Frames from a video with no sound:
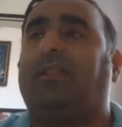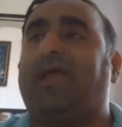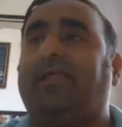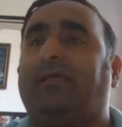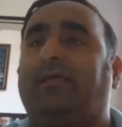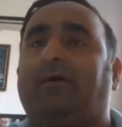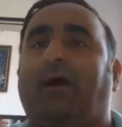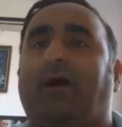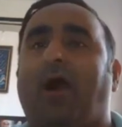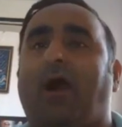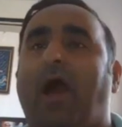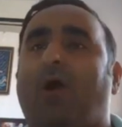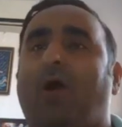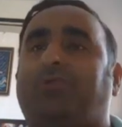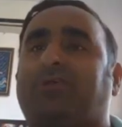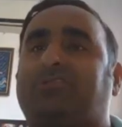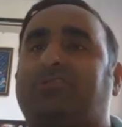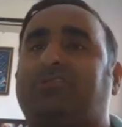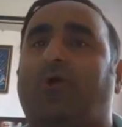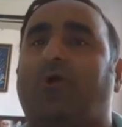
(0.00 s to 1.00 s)
how the
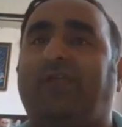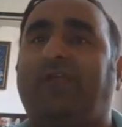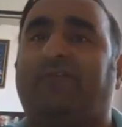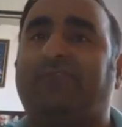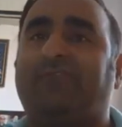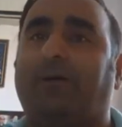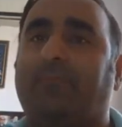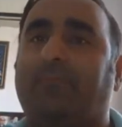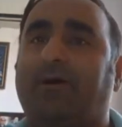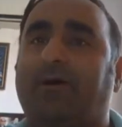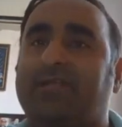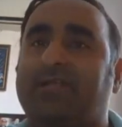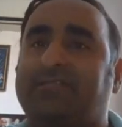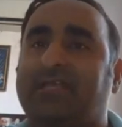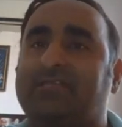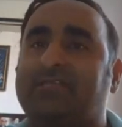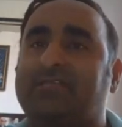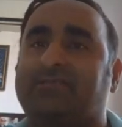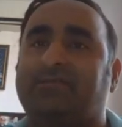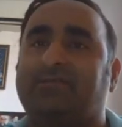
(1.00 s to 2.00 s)
story of the MERS
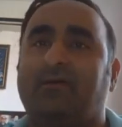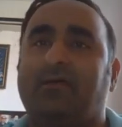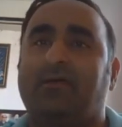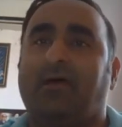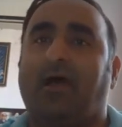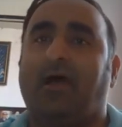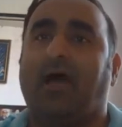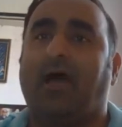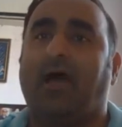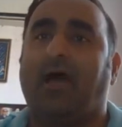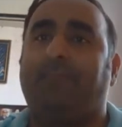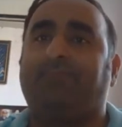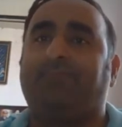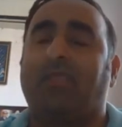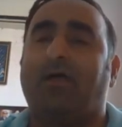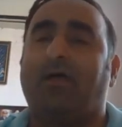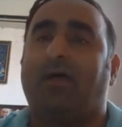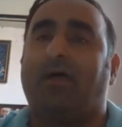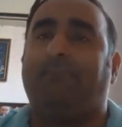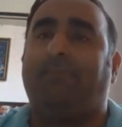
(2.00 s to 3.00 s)
is,
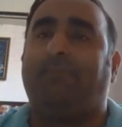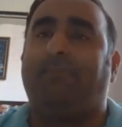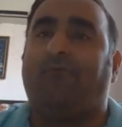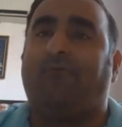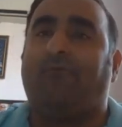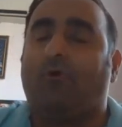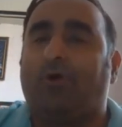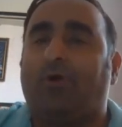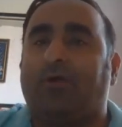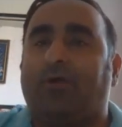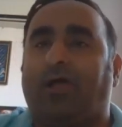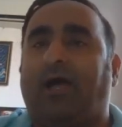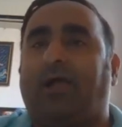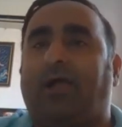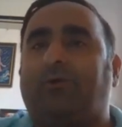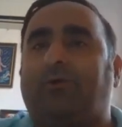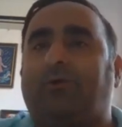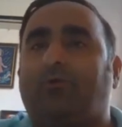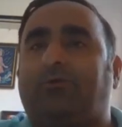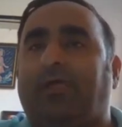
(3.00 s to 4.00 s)
before,
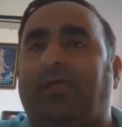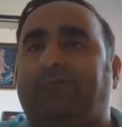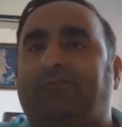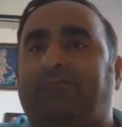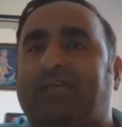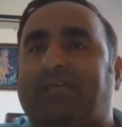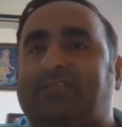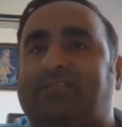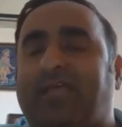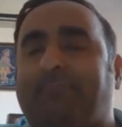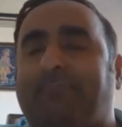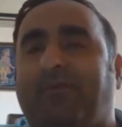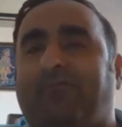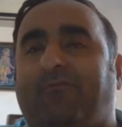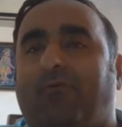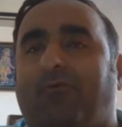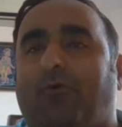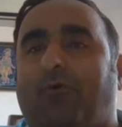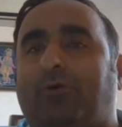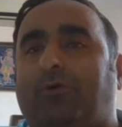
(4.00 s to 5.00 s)
if they say
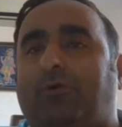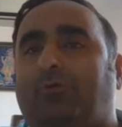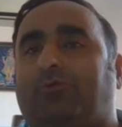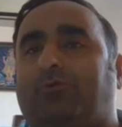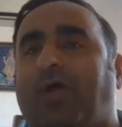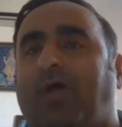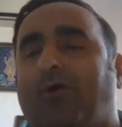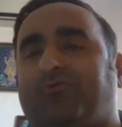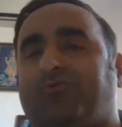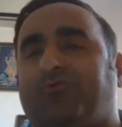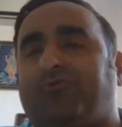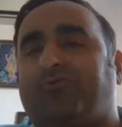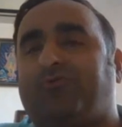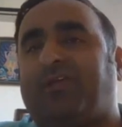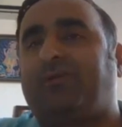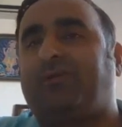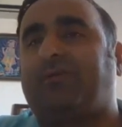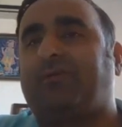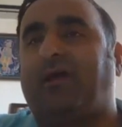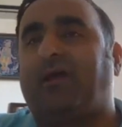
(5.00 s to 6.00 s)
before
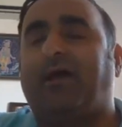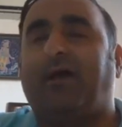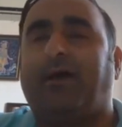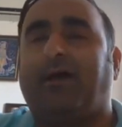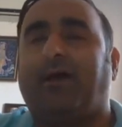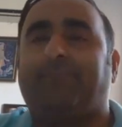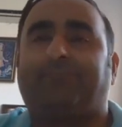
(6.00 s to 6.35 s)
2012,